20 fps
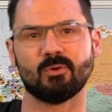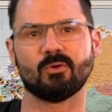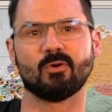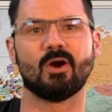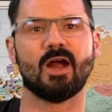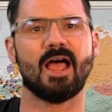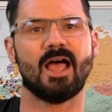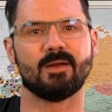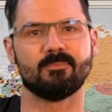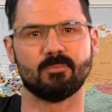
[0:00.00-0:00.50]

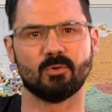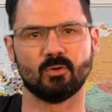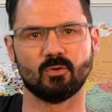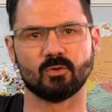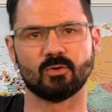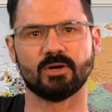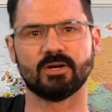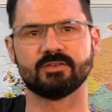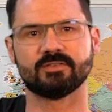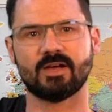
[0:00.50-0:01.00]
or Admiral
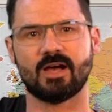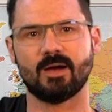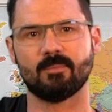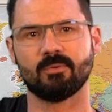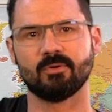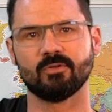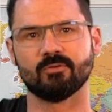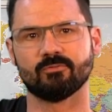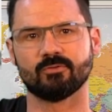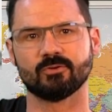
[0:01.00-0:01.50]
Grace
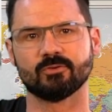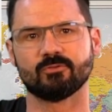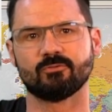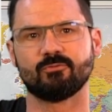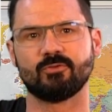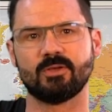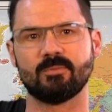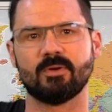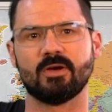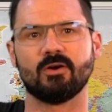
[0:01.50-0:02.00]
Hopper, the first
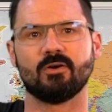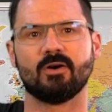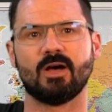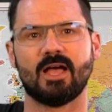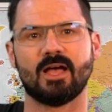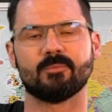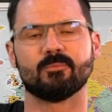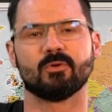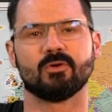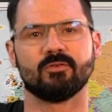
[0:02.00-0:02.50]
female
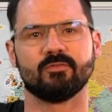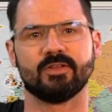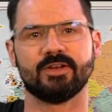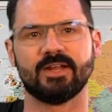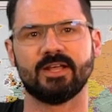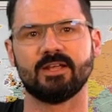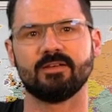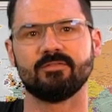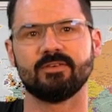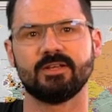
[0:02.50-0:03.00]
admiral of the
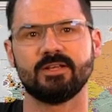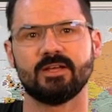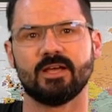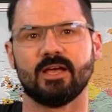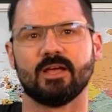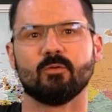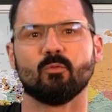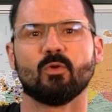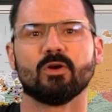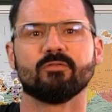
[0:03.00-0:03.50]
Navy
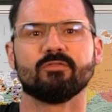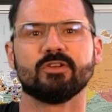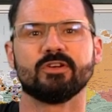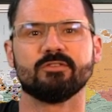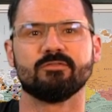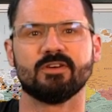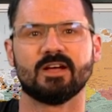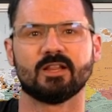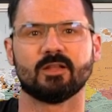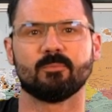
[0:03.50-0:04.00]
and one of the
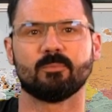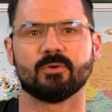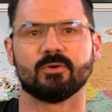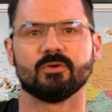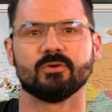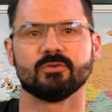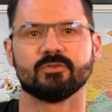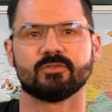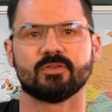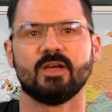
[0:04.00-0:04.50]

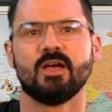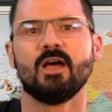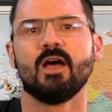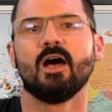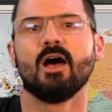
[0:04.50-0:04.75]
developers